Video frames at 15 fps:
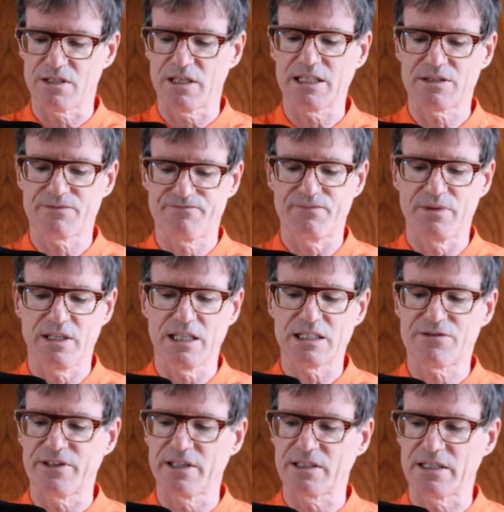There's a
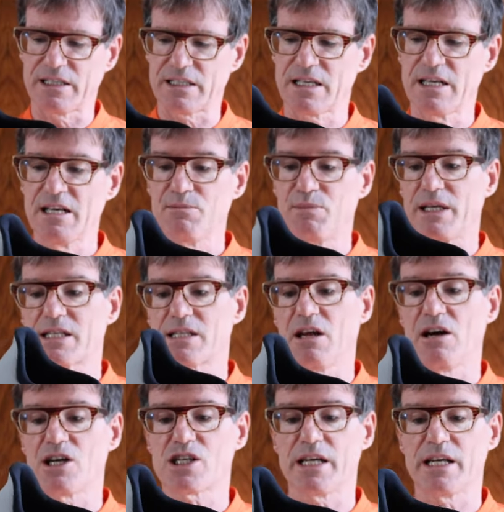nice feel to these, but it's
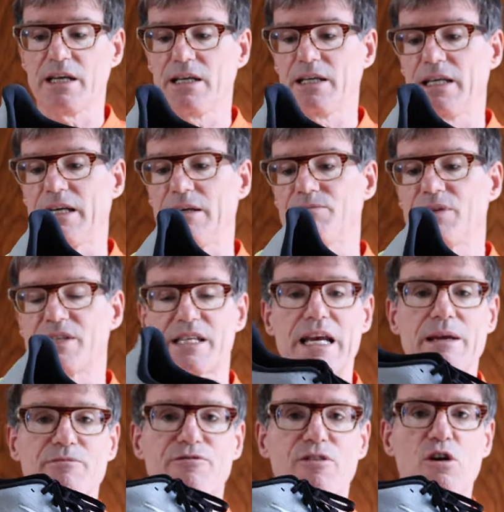largely the
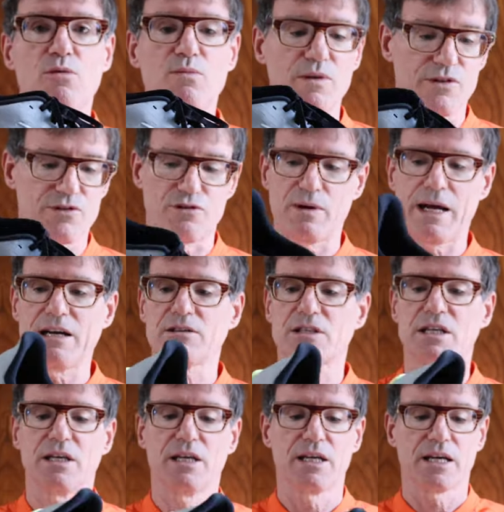same foam
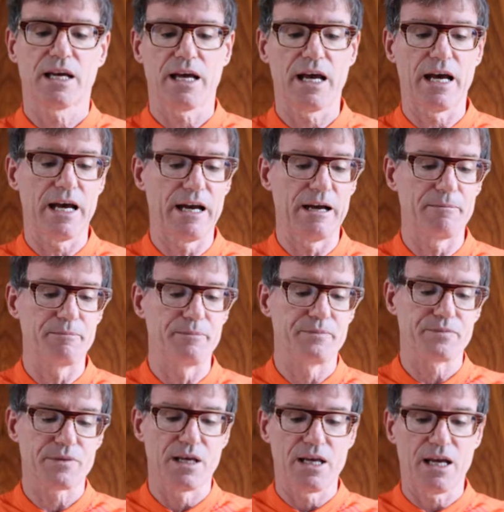throughout, and
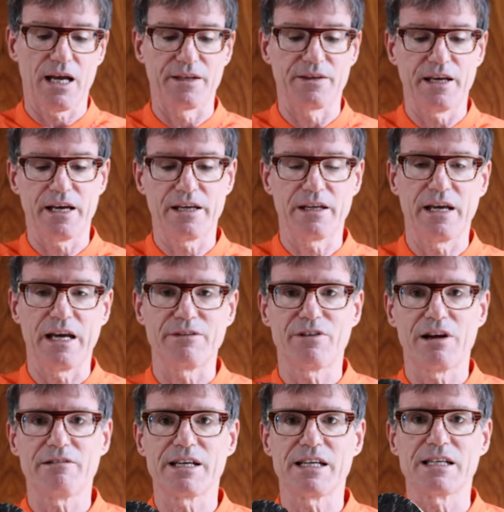then a
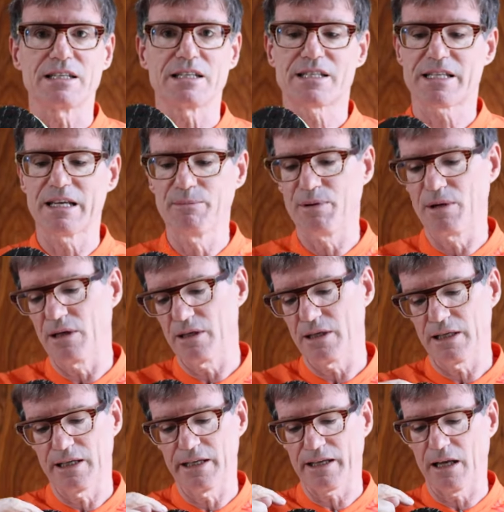very
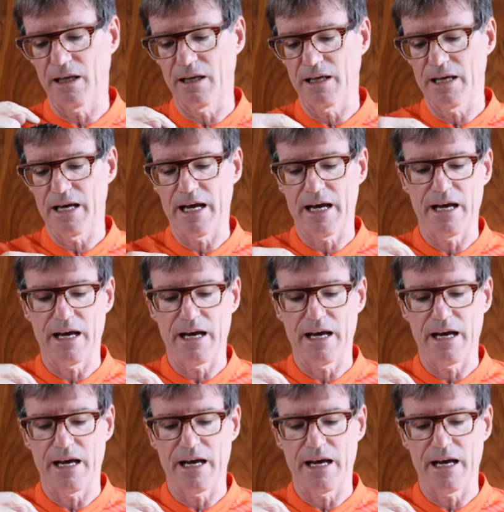simple little